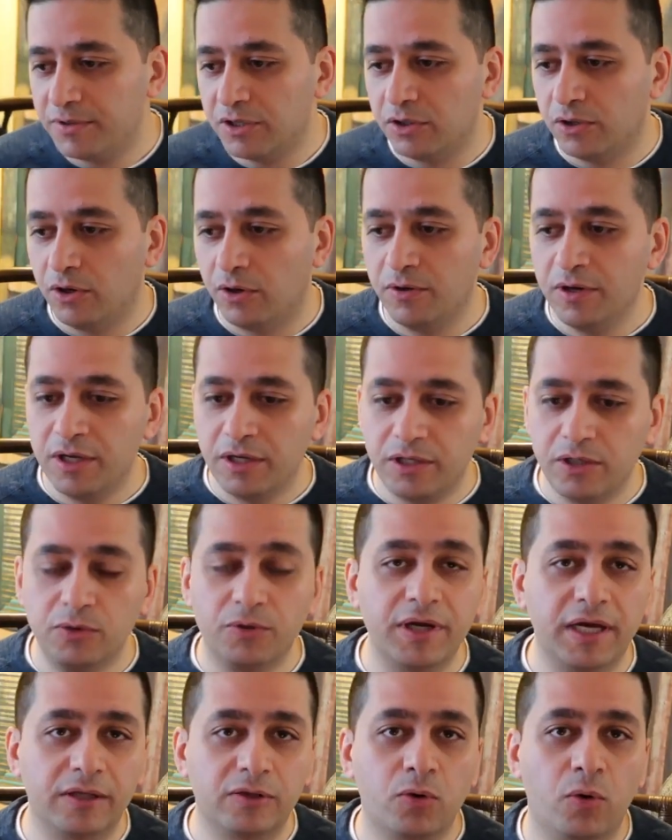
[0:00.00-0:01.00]

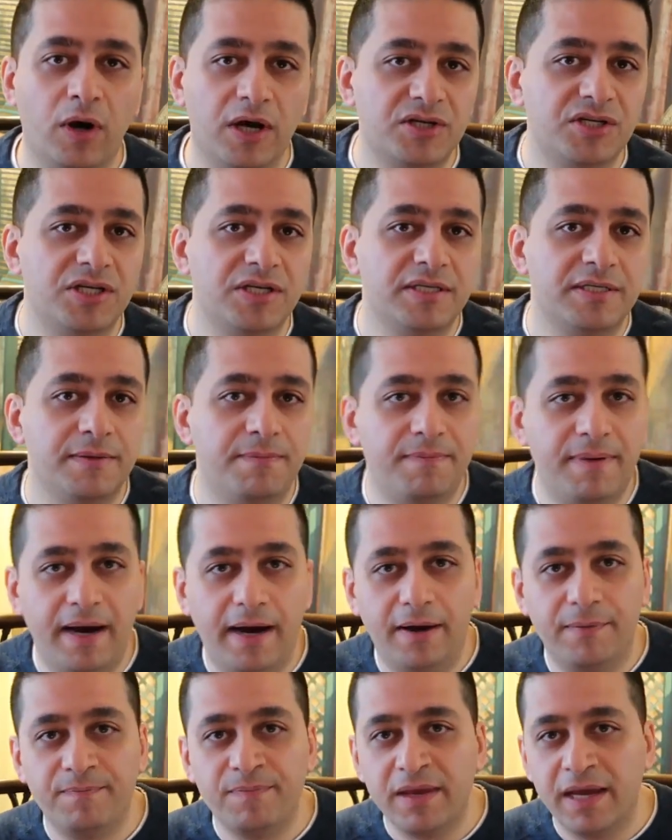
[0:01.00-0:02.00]
you'll get questions
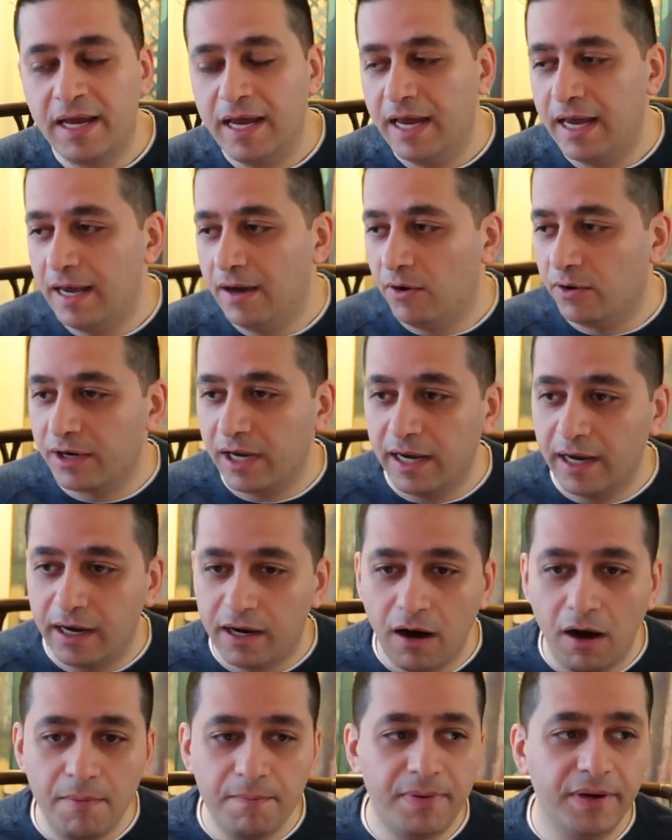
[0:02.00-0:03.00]
about, a
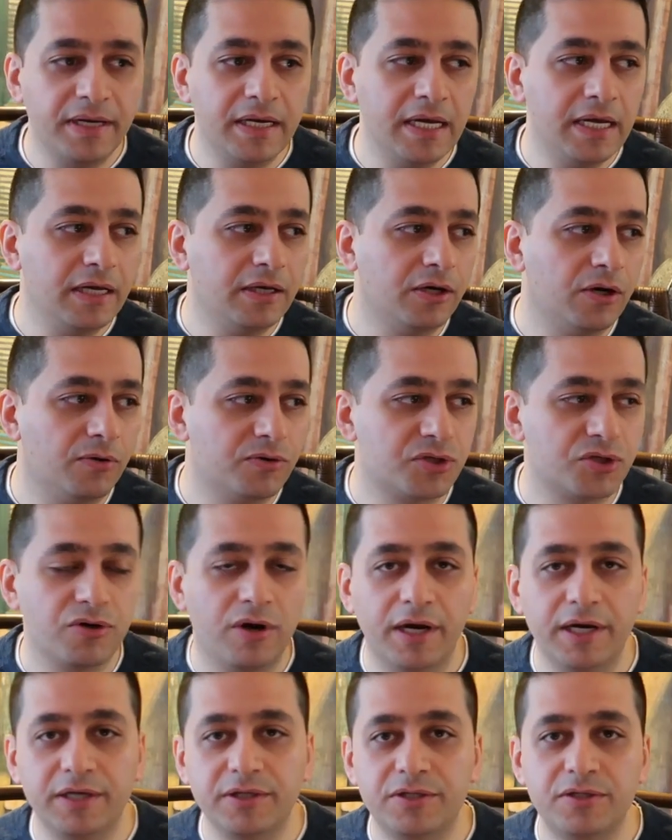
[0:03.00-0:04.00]
company, is
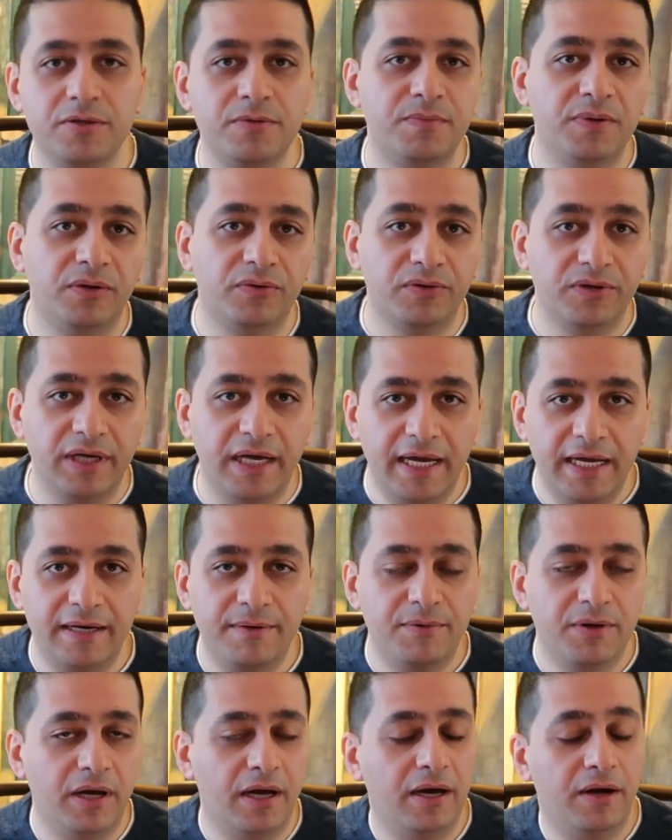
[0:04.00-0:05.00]
trying to build
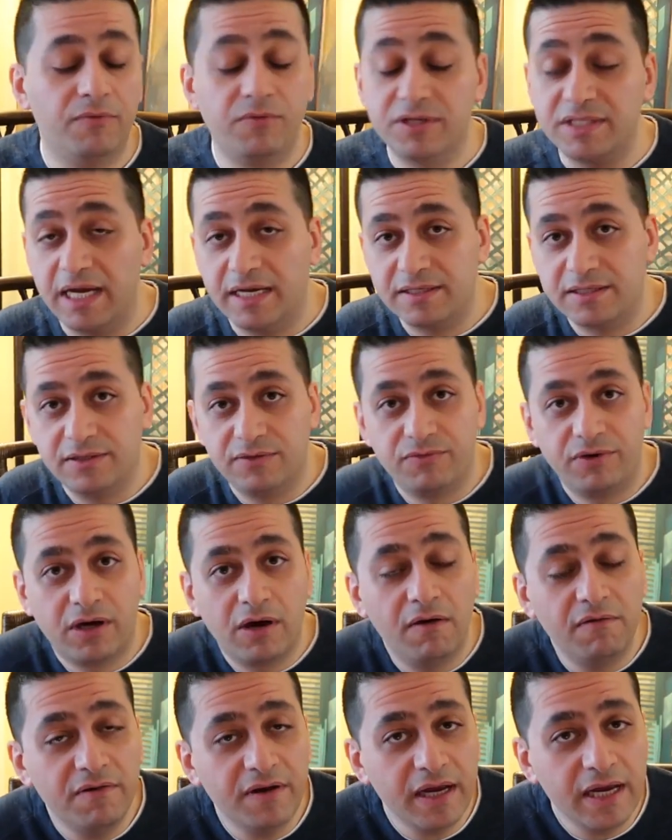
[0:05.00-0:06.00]
a disaster
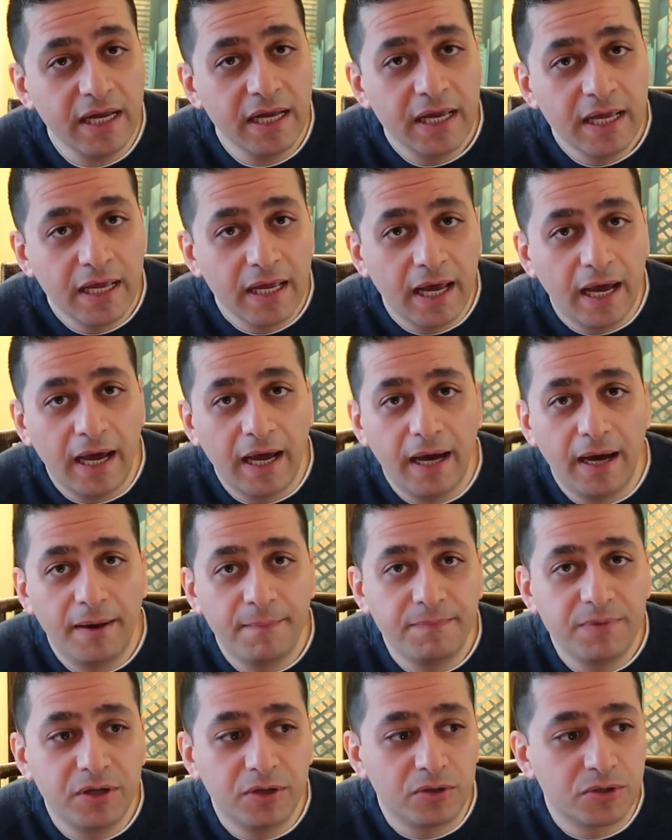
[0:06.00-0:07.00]
recovery
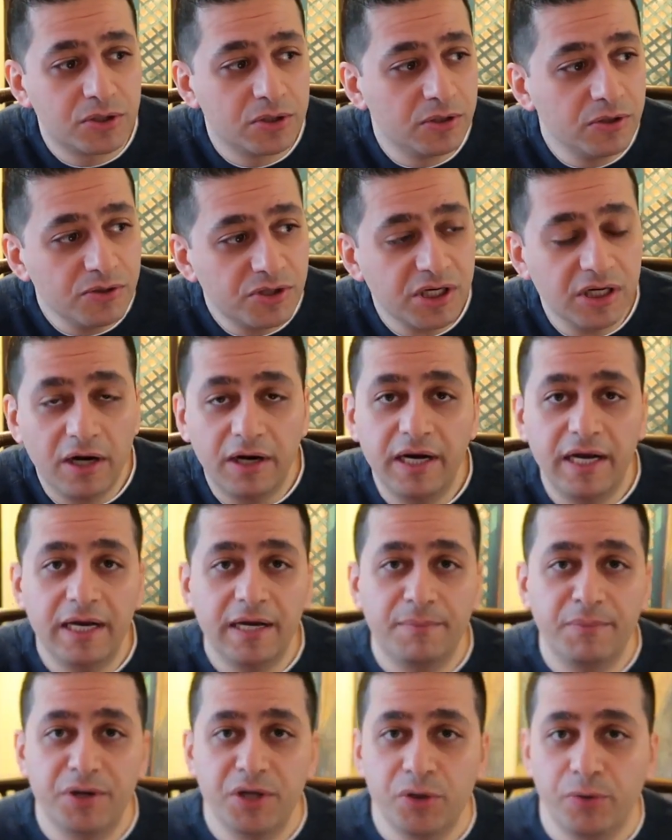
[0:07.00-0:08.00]
solution on
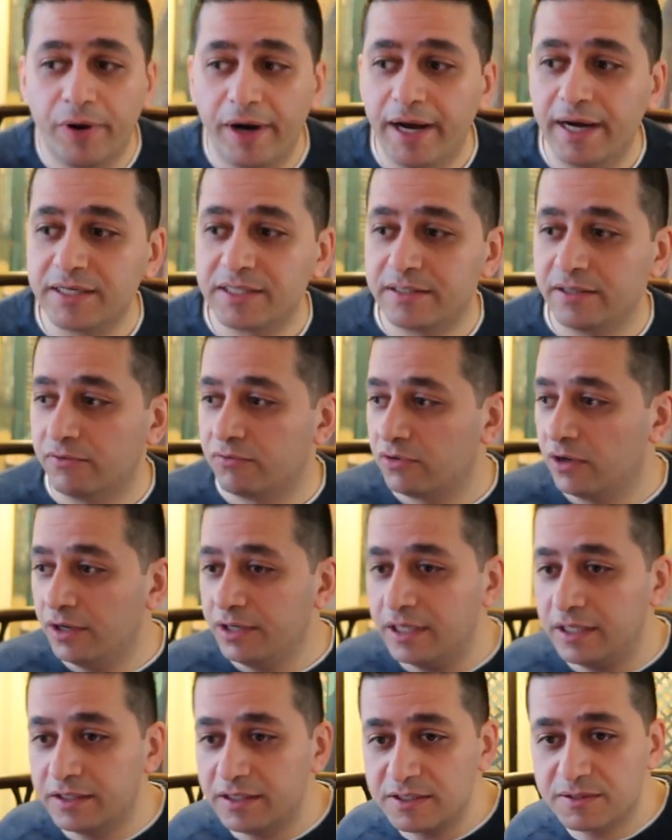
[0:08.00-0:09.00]
AWS. They're
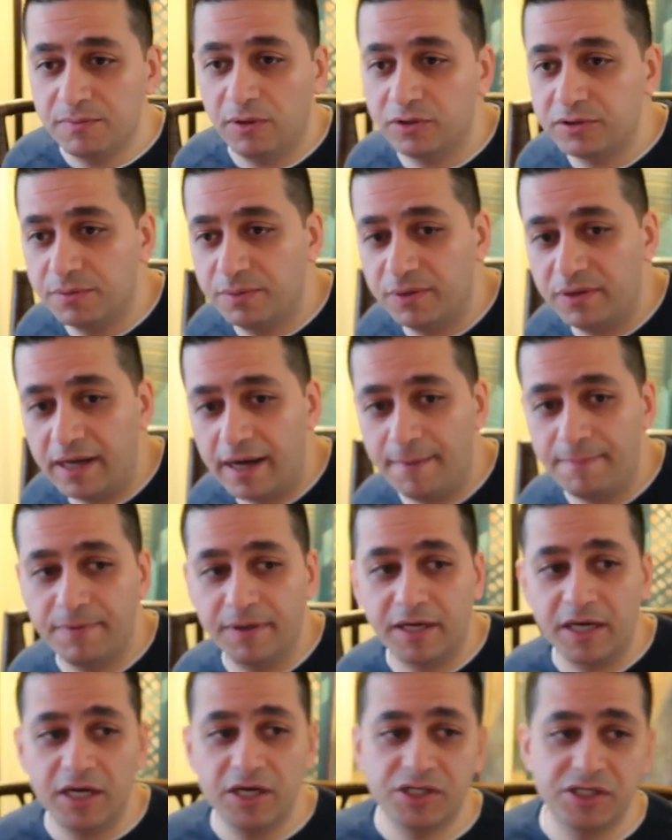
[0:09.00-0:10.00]
running this multiple
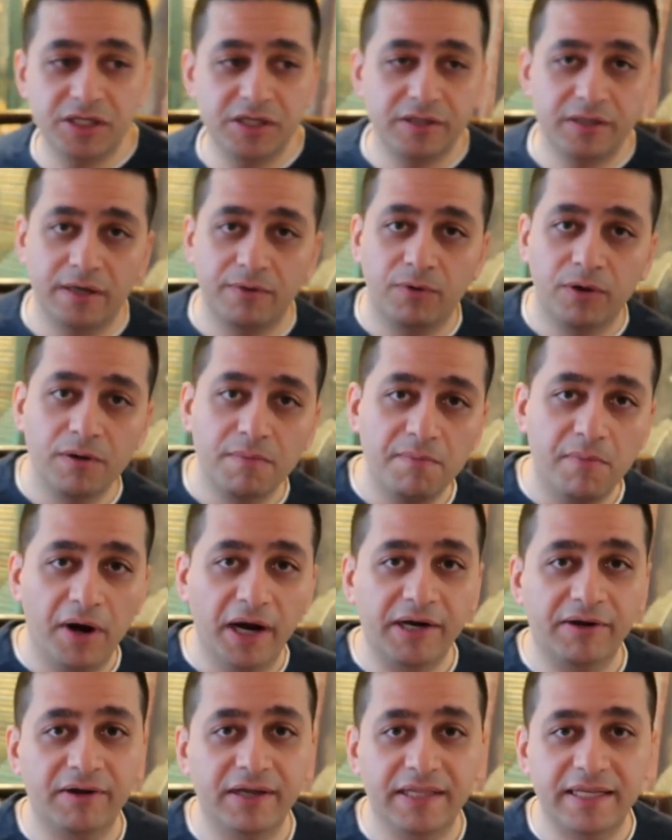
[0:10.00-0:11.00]
application. They want to
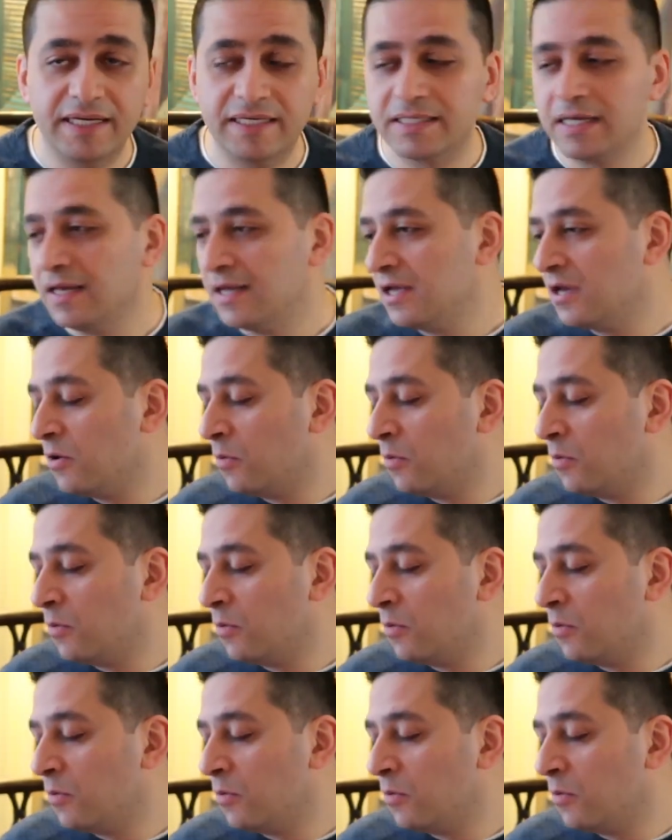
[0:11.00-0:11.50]
migrate this.